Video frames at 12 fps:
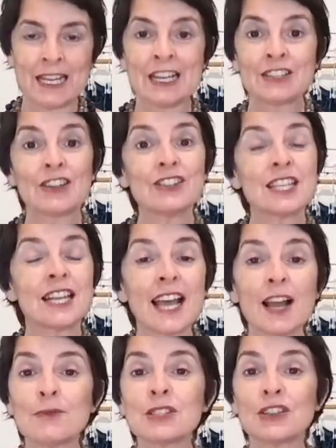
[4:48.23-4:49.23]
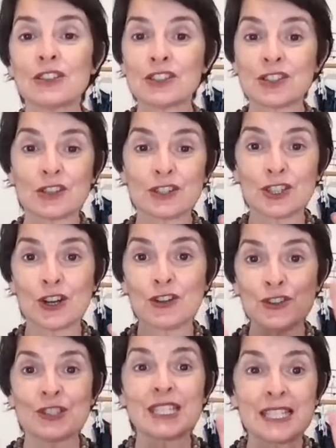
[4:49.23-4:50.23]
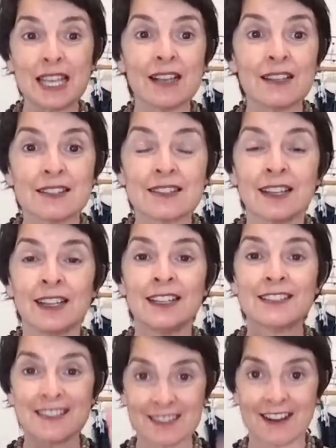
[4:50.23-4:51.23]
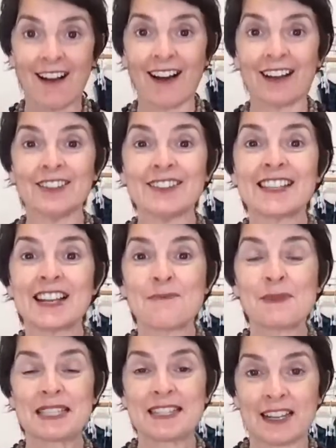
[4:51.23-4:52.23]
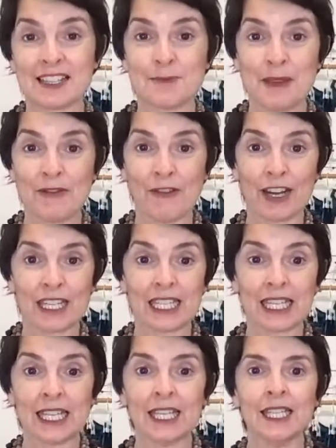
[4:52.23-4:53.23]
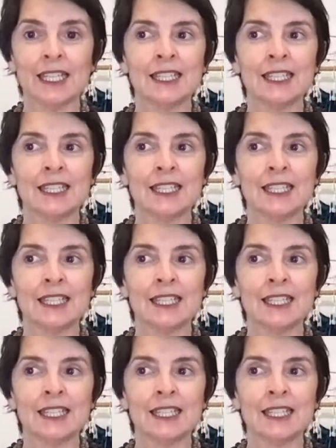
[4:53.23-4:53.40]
So today I was going to show you 6 styles that are mastectomy friendly.